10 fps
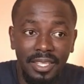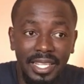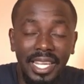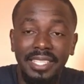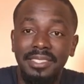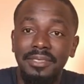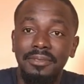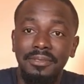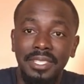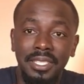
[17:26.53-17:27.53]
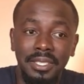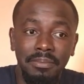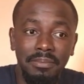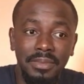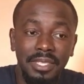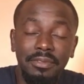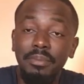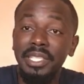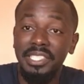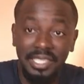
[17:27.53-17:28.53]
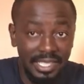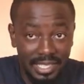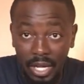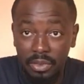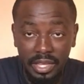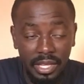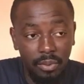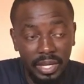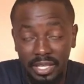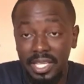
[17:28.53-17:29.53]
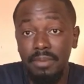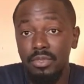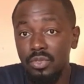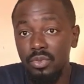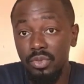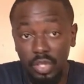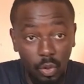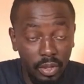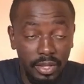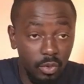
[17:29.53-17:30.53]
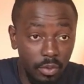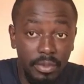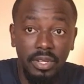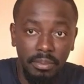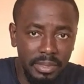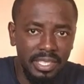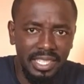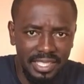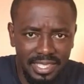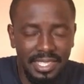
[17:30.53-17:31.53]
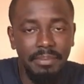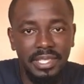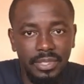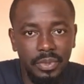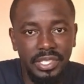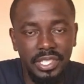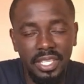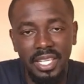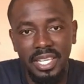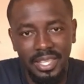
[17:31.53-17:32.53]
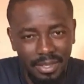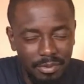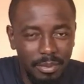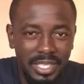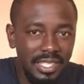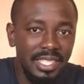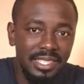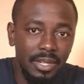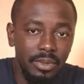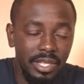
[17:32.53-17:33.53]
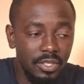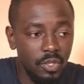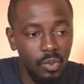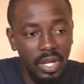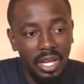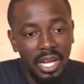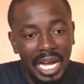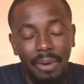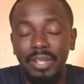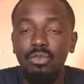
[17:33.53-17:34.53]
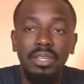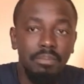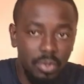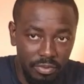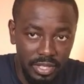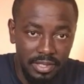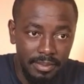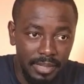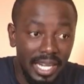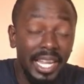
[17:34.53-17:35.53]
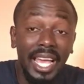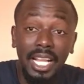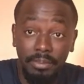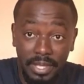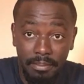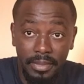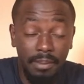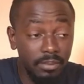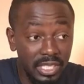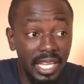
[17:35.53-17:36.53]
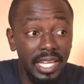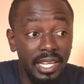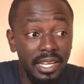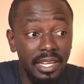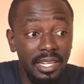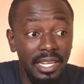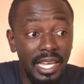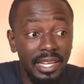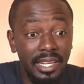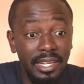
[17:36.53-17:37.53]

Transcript: negative um, information that's out there when it comes to the northern communal, particularly the Zambezi region, the information that's out there. So I want to improve it and I help them. I'm saying like